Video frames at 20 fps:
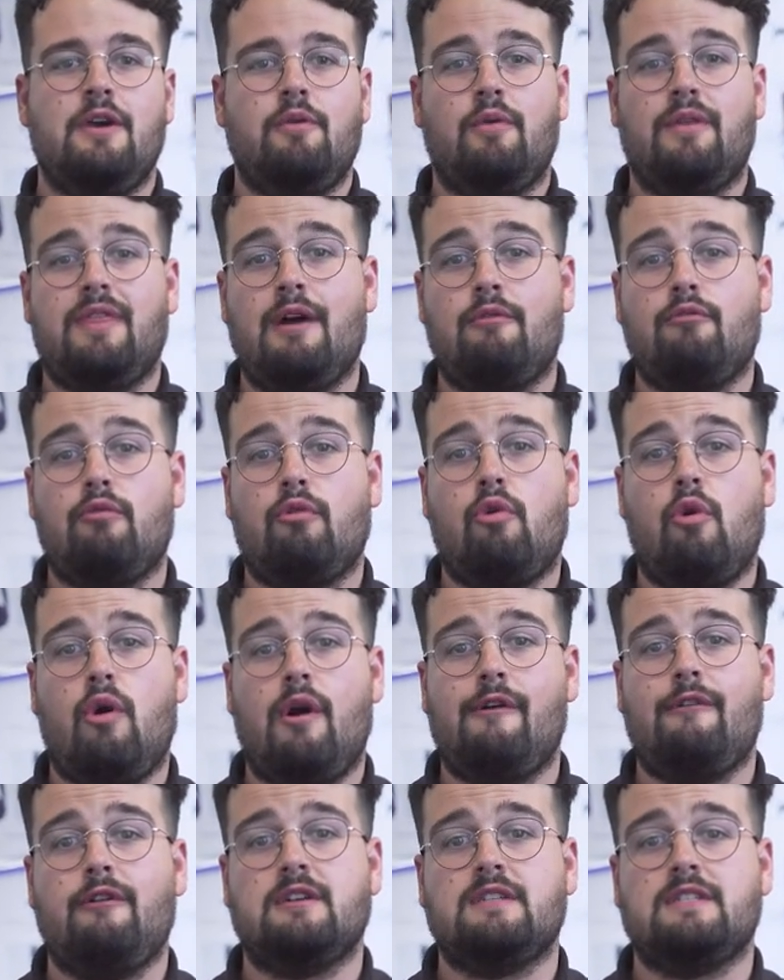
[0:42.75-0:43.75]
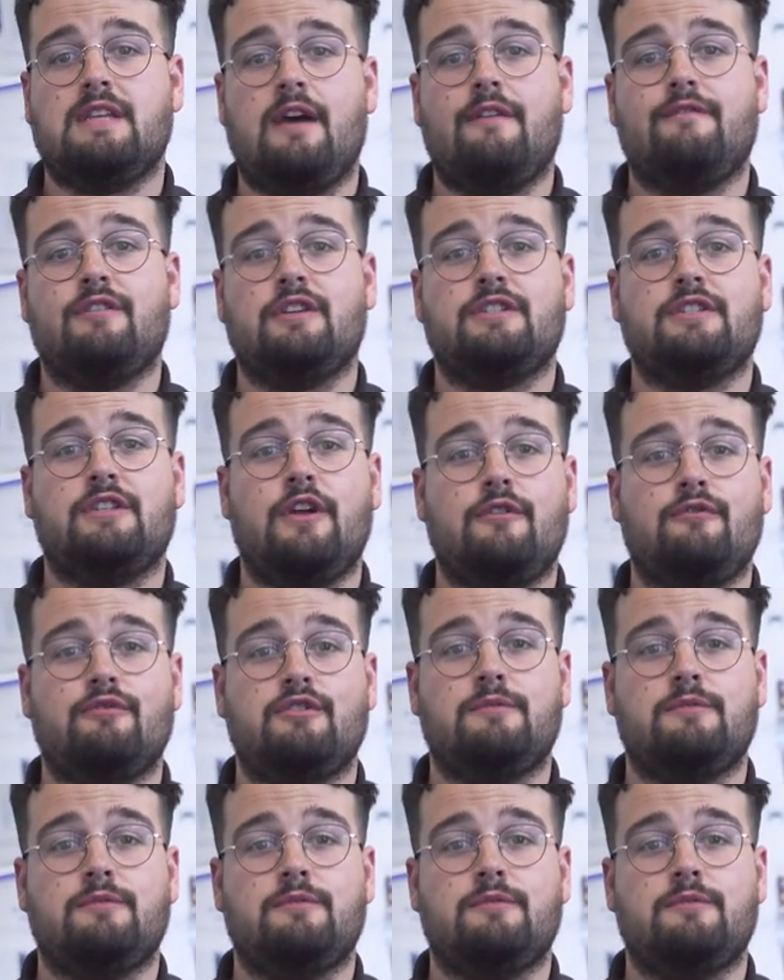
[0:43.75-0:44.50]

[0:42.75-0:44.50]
without requiring a set of external